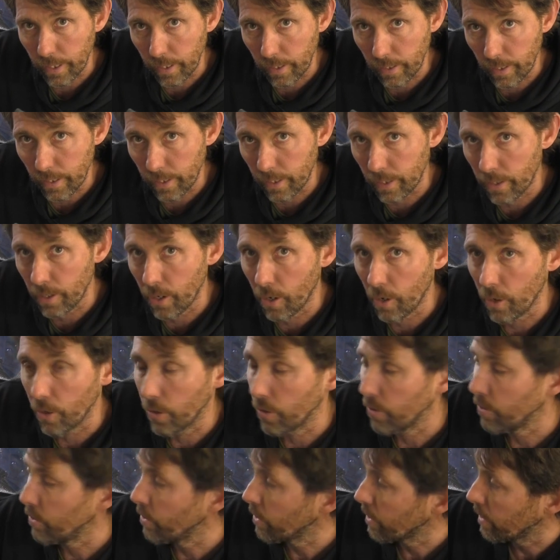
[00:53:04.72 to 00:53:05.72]
they can let you
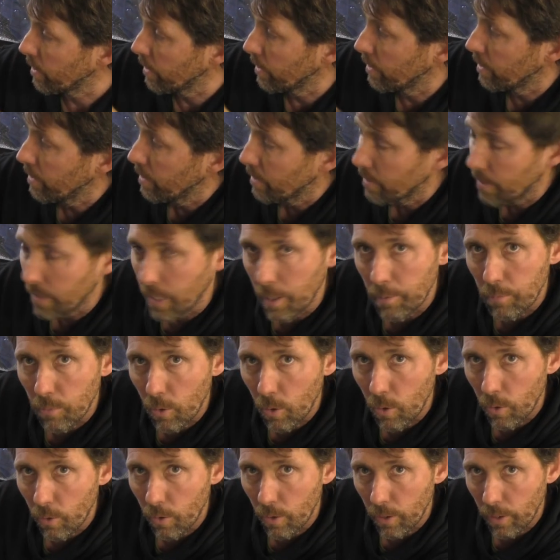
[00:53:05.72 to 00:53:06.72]
know, you can get
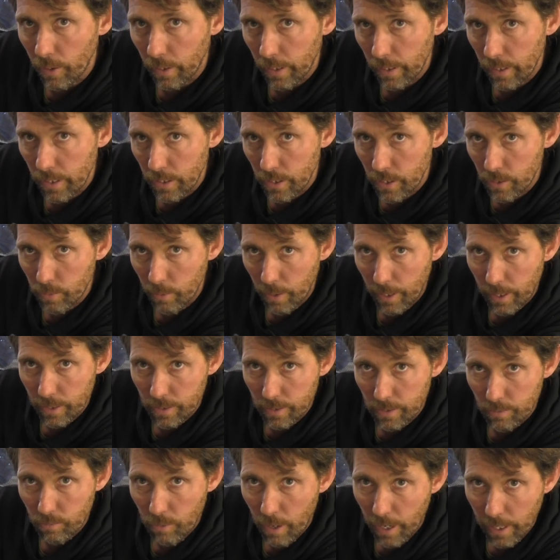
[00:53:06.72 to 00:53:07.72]
more oil in this when
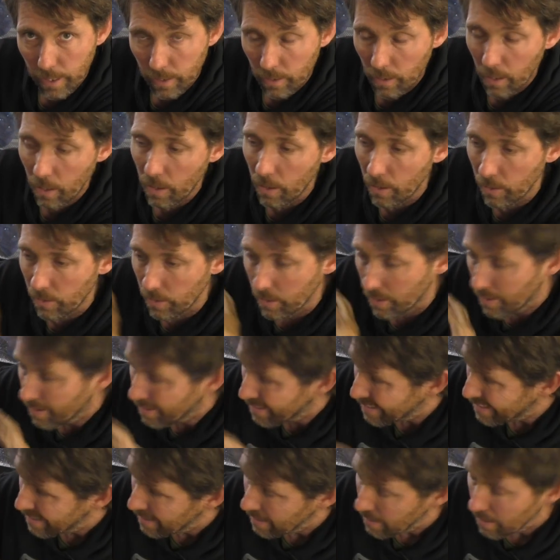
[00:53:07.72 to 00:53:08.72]
it's running low.
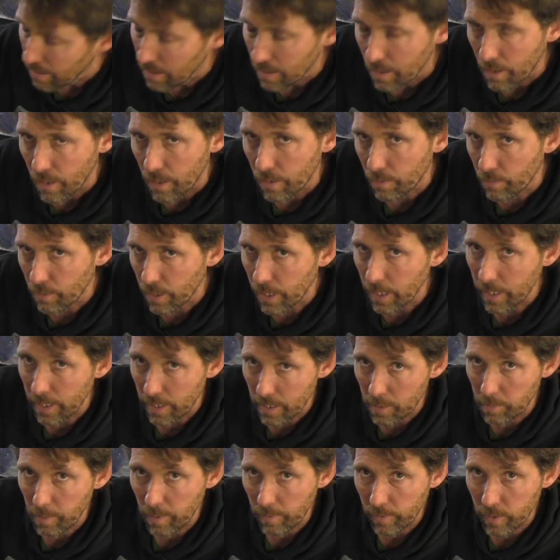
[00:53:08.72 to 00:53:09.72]
It
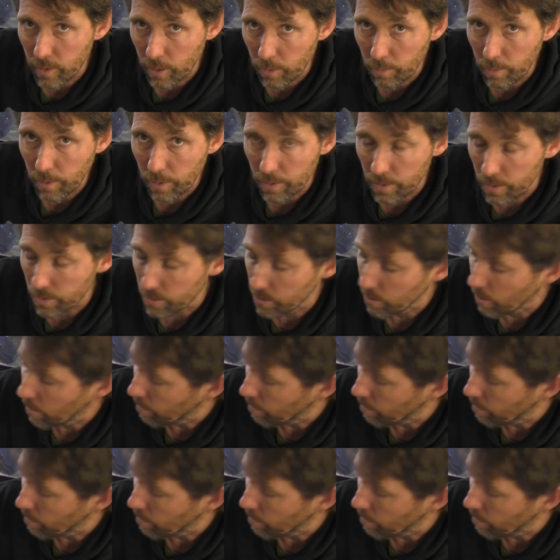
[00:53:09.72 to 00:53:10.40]
really is a bit of a two-person